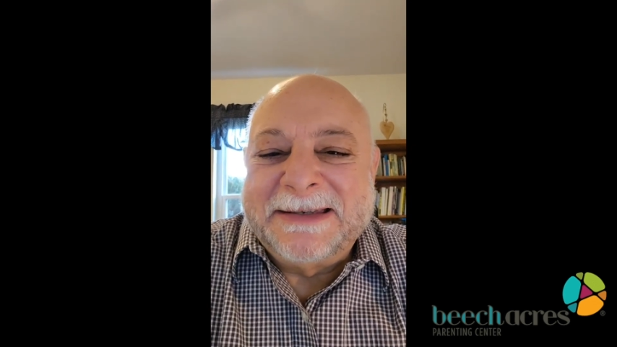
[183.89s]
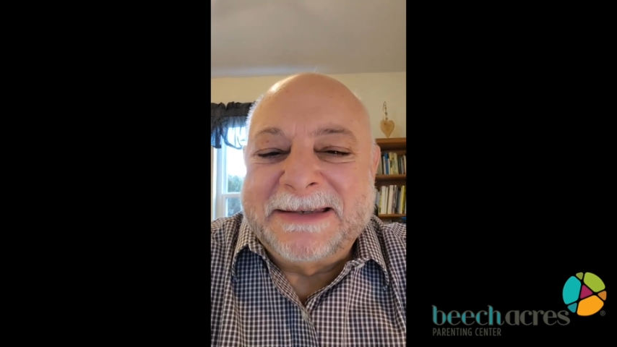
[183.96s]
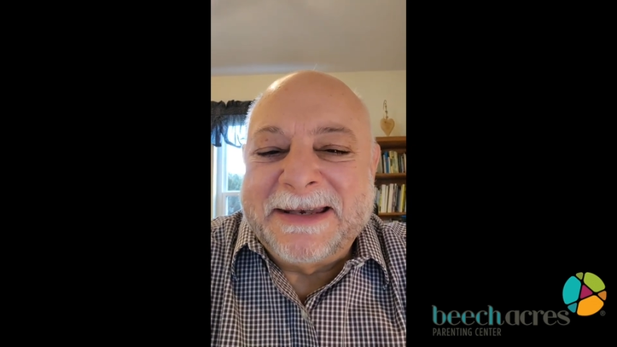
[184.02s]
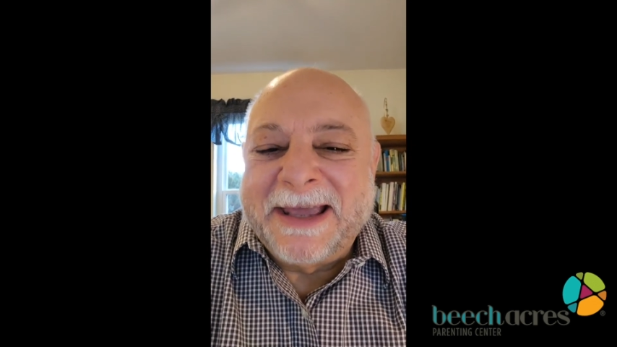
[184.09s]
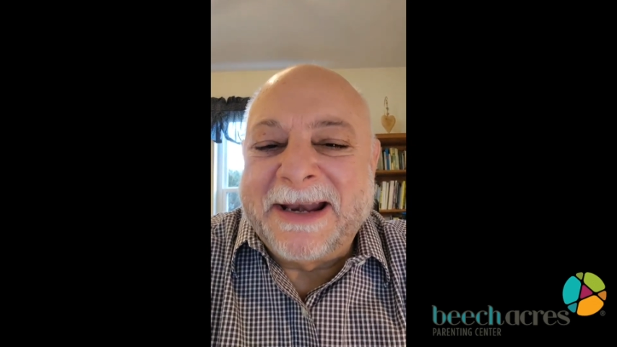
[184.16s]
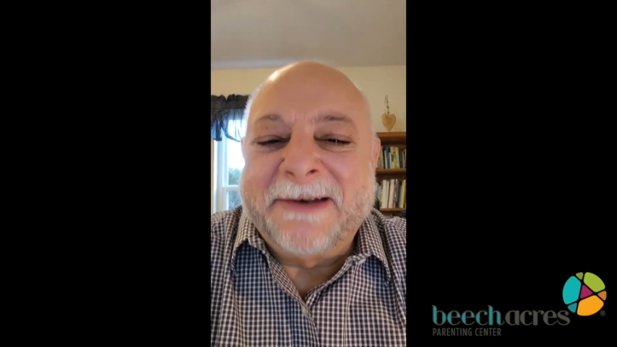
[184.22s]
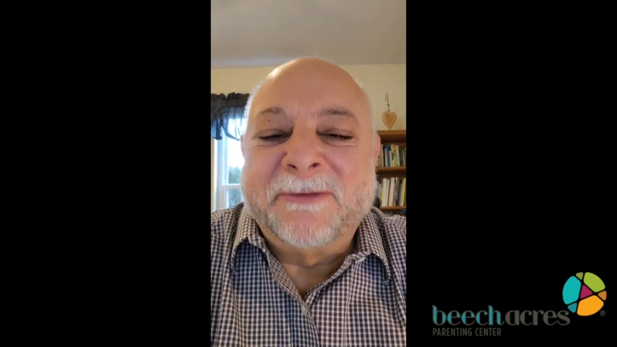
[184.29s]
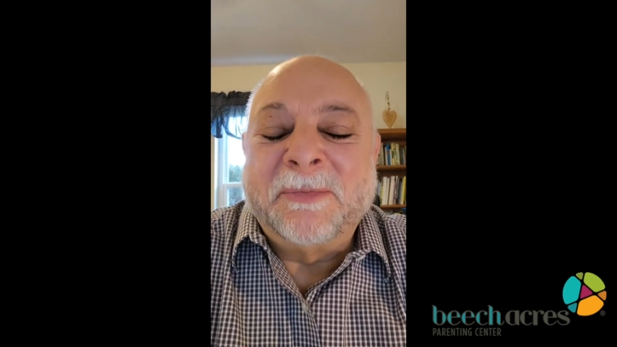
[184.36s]

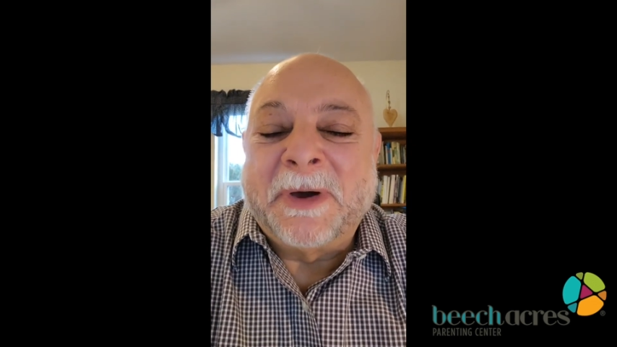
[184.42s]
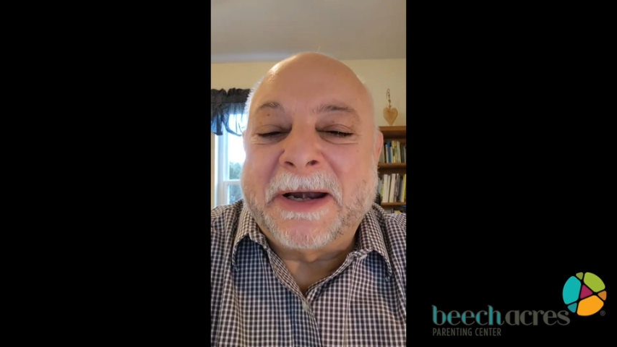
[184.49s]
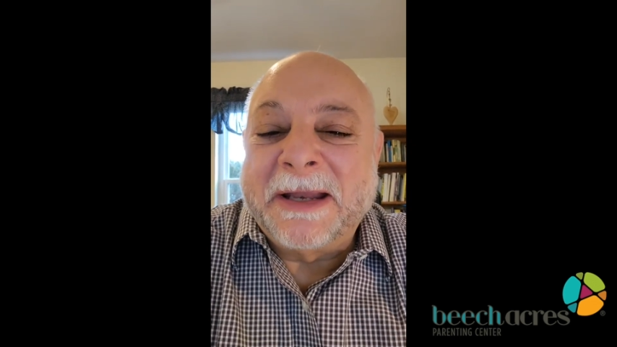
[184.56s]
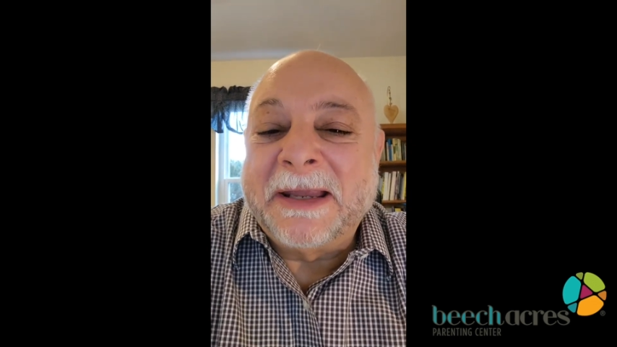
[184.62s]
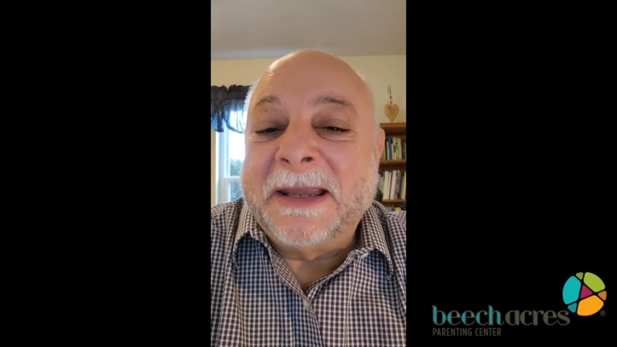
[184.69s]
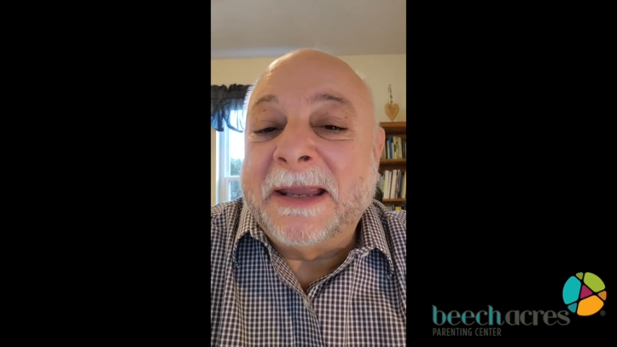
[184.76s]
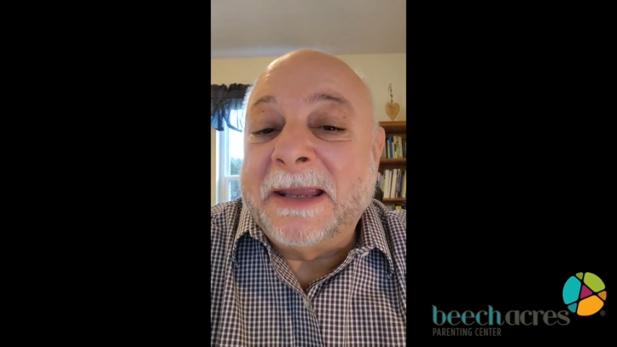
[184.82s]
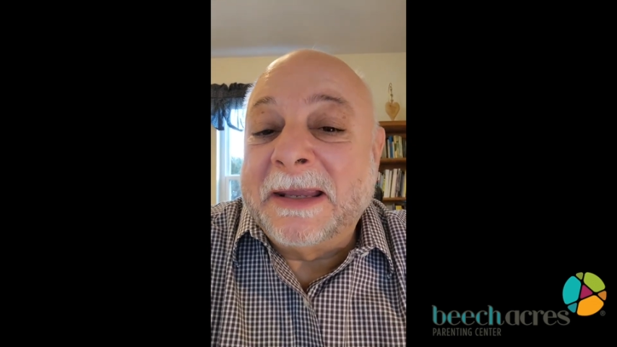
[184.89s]
not
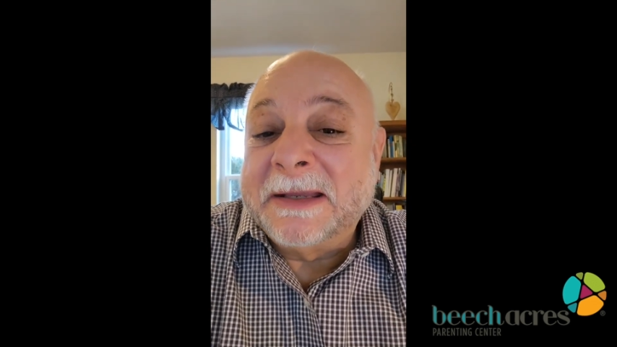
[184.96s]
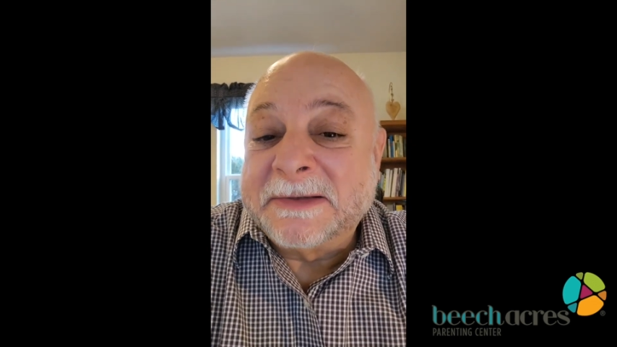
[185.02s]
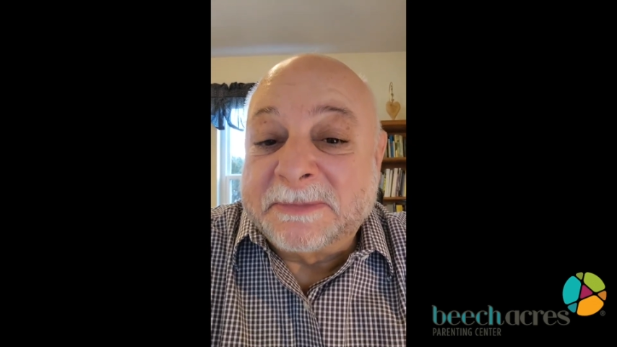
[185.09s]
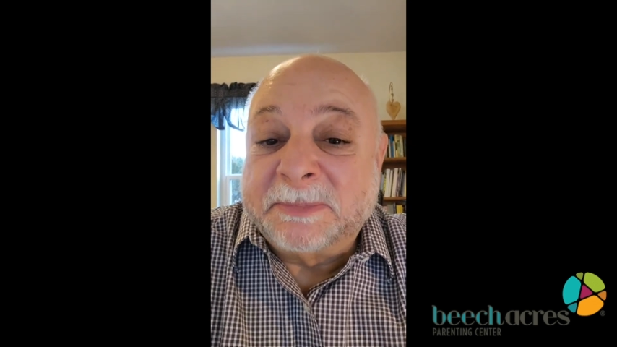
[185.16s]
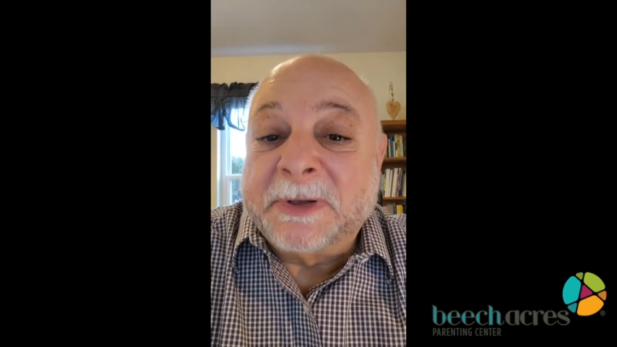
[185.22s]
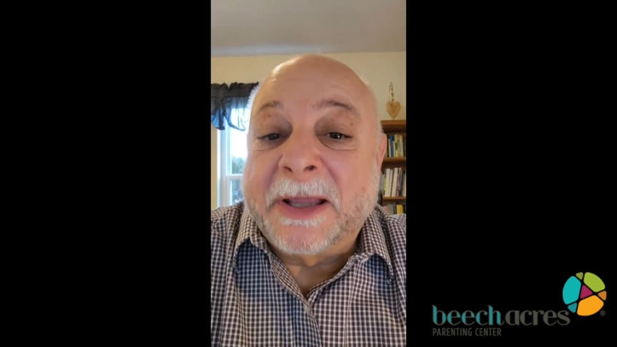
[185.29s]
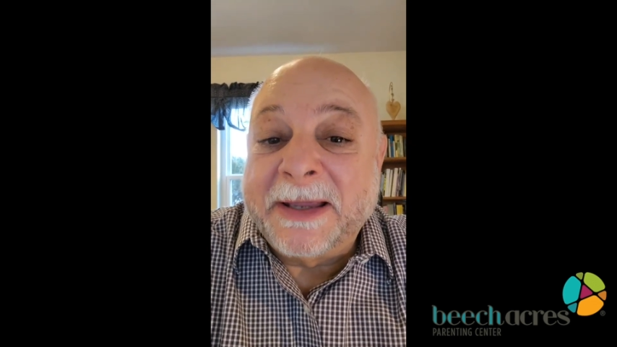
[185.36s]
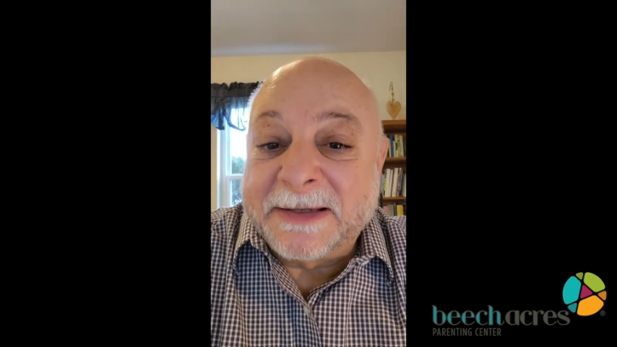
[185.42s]
everybody is
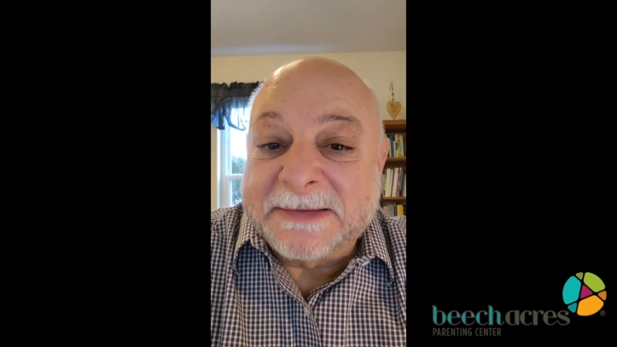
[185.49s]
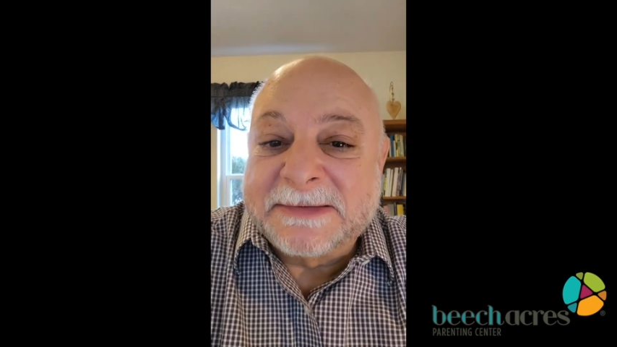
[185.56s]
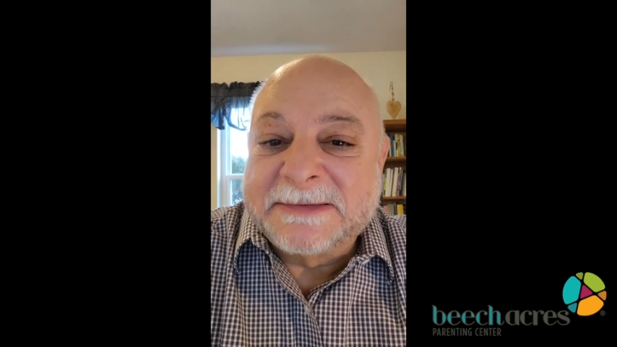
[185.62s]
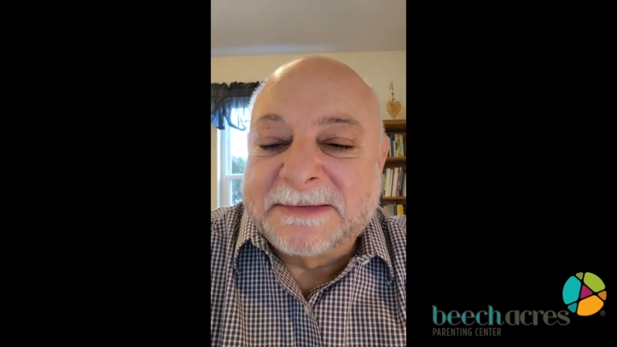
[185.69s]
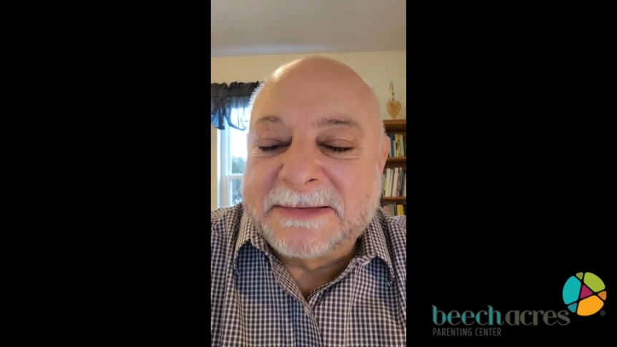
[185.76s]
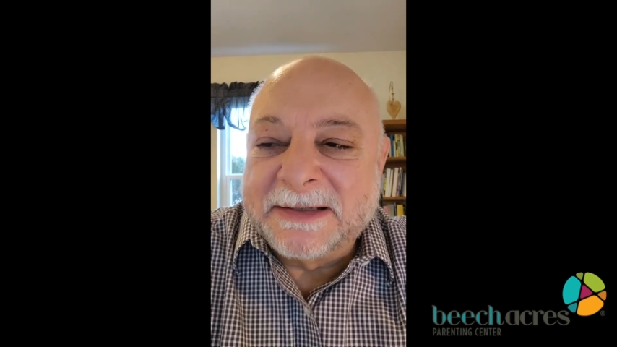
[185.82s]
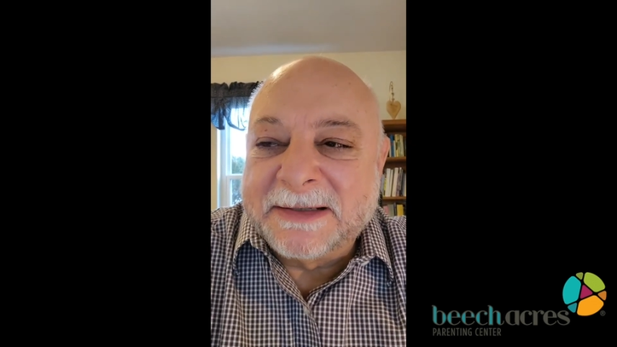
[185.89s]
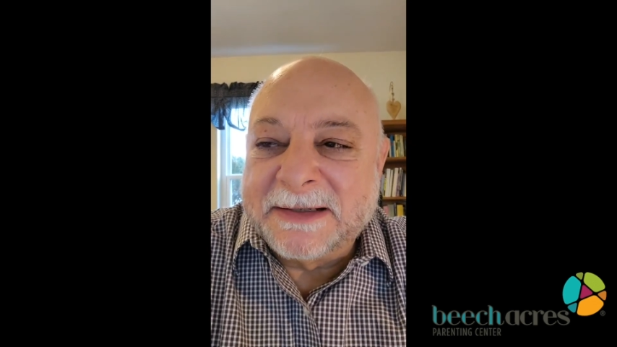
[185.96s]

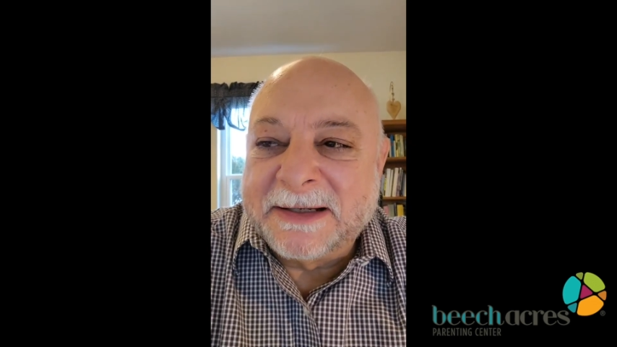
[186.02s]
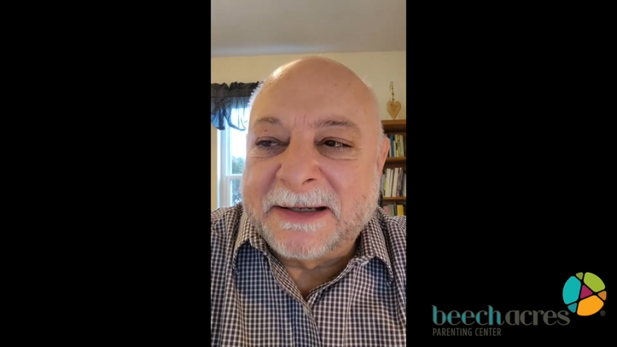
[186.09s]
blessed